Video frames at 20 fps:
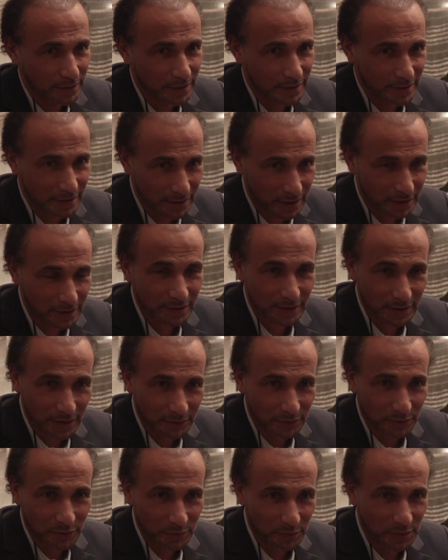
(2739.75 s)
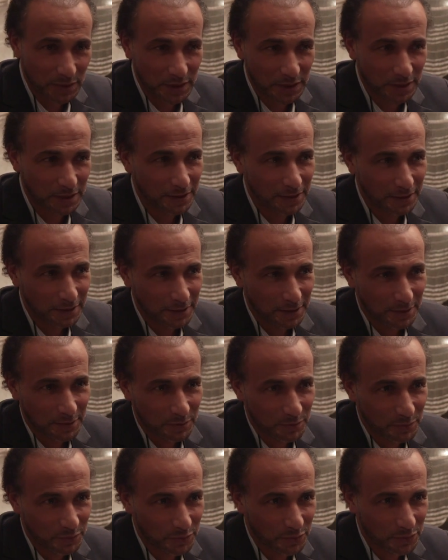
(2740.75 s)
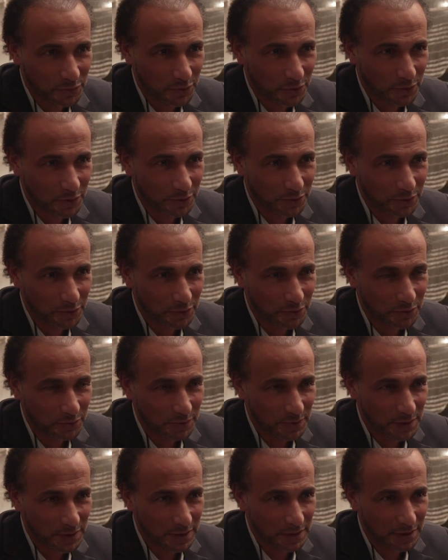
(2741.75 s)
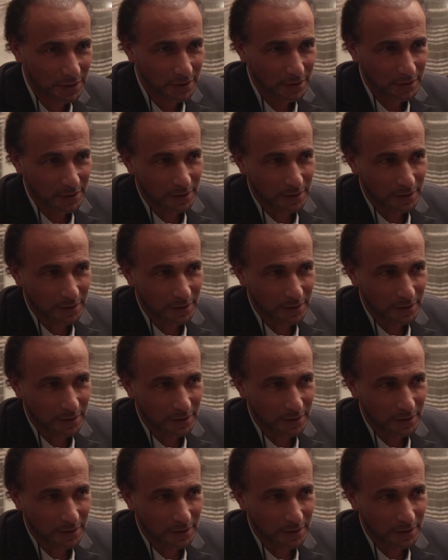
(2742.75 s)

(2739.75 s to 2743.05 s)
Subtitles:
It's not enough to be poor to be